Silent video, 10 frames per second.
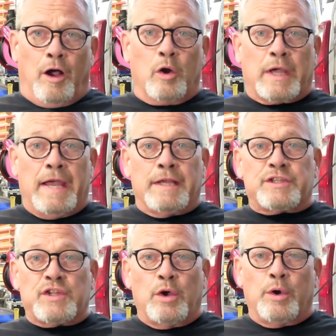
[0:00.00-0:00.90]
Okay,
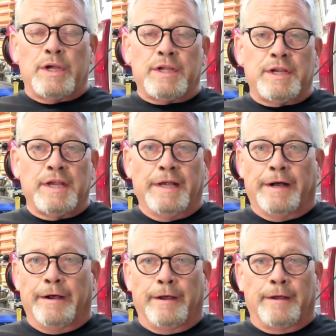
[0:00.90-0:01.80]
so
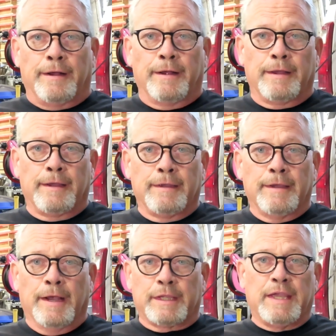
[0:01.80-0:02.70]

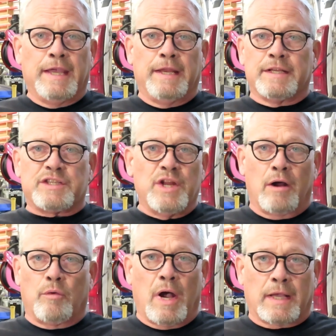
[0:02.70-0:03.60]
again, it's
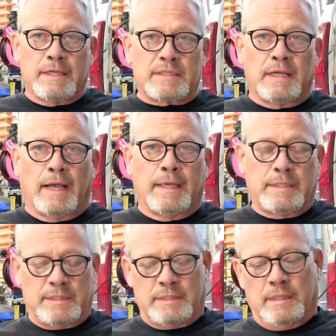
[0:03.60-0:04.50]
not rocket
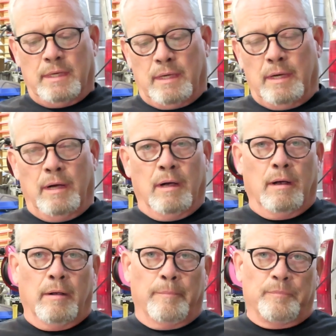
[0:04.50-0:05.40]
science.
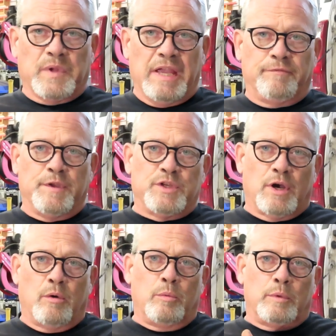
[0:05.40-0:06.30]
If
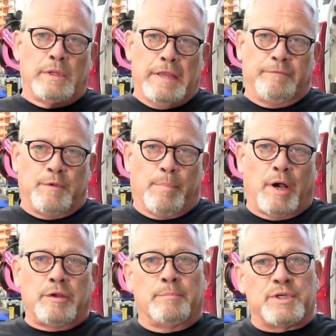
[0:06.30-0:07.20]
you
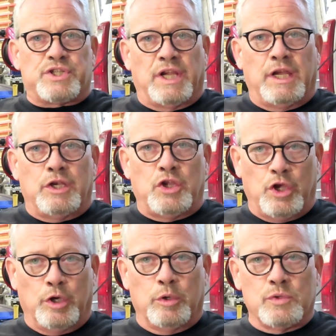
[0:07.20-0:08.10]
bought your machine
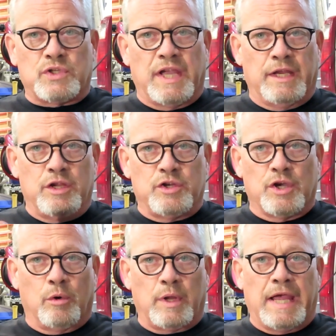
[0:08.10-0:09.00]
used and you
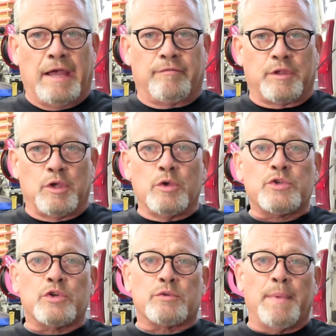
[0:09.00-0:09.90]
don't have the
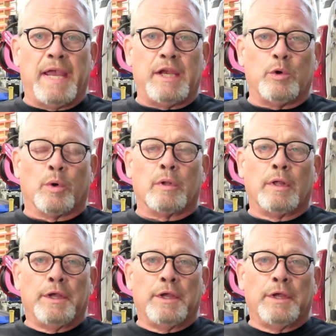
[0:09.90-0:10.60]
user's manual,